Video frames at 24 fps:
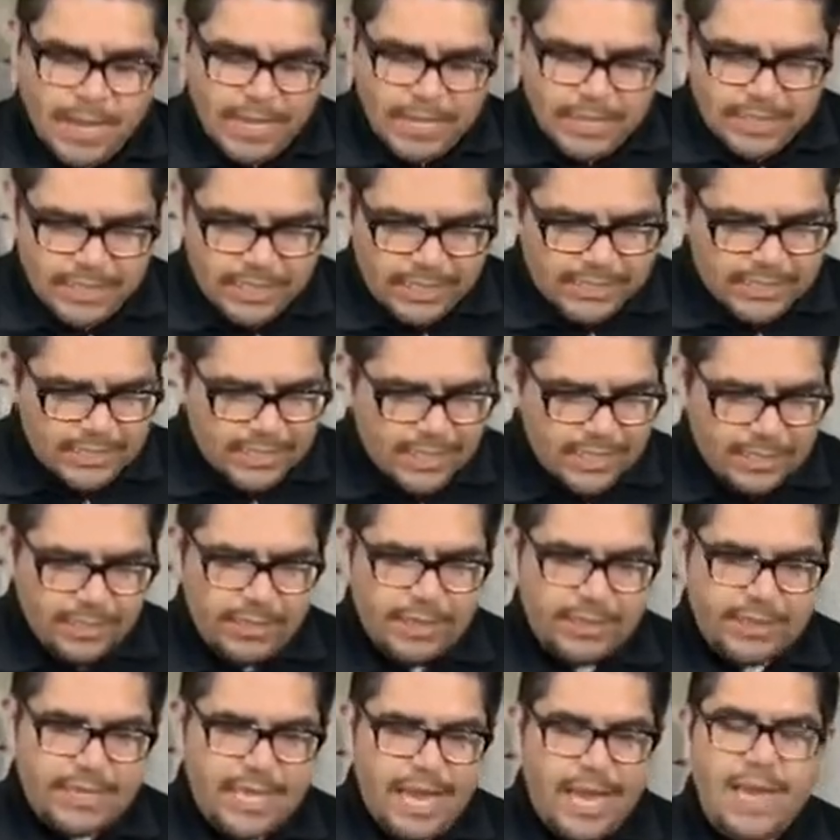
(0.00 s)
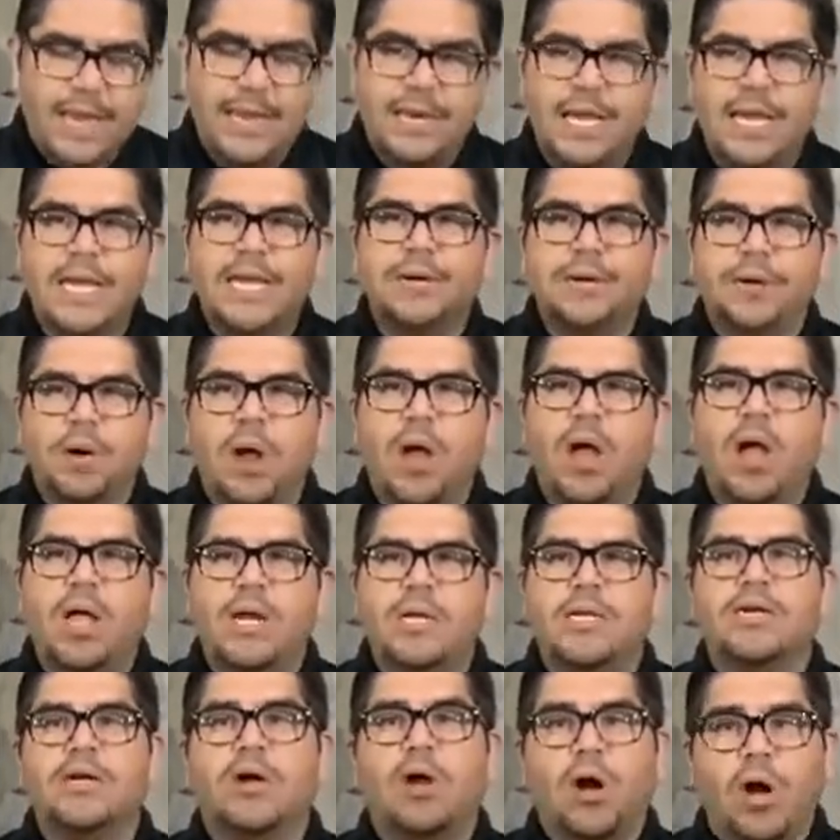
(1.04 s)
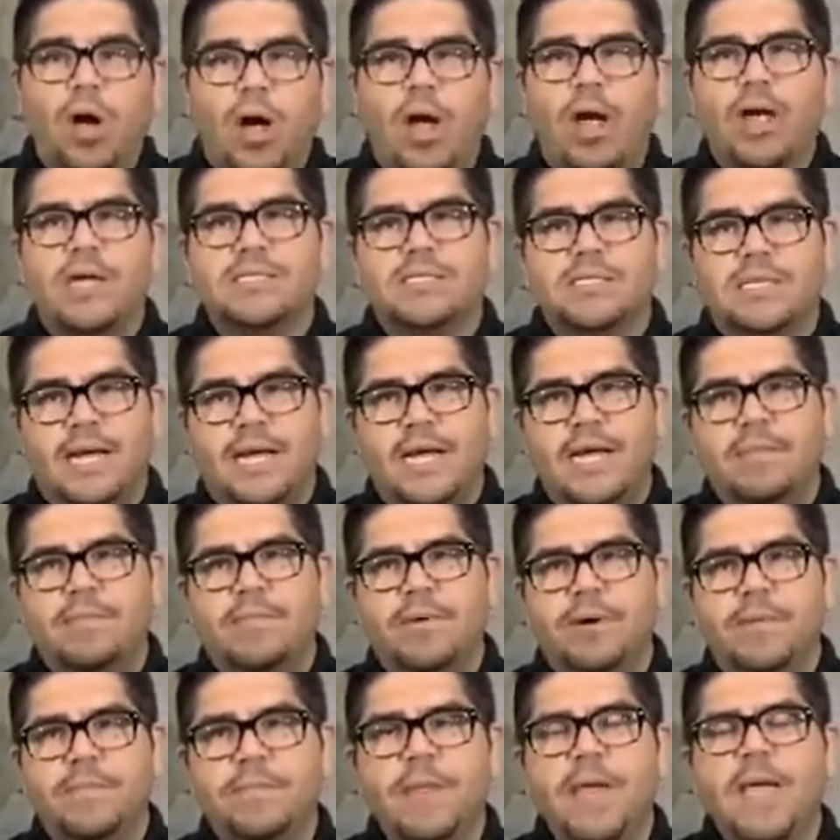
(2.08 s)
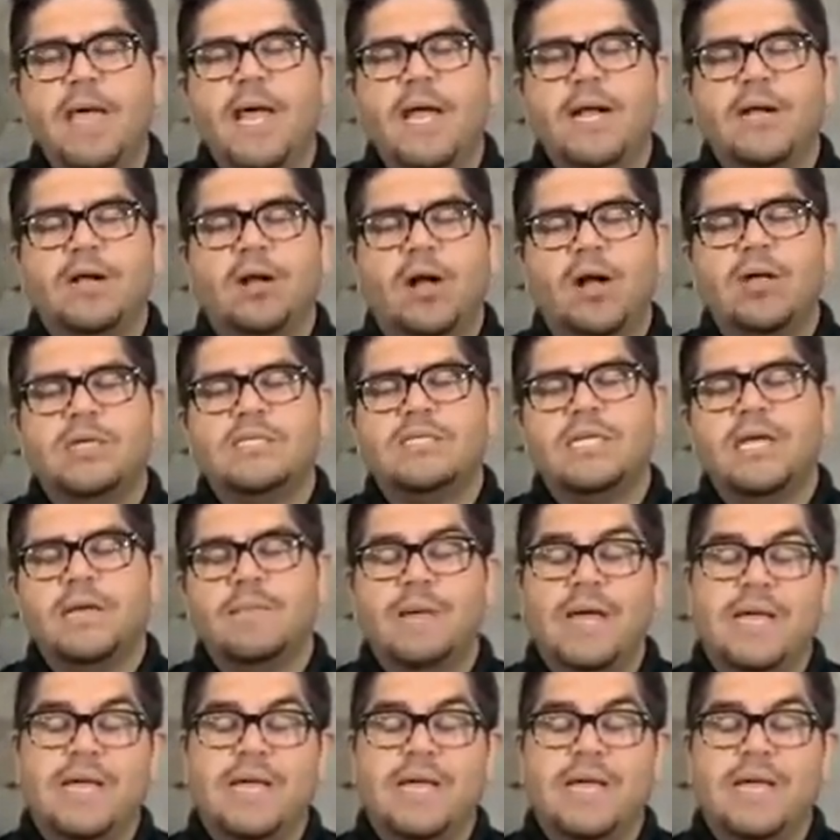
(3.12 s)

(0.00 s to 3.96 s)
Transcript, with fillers: Listen, that later on cost Abram and cost him,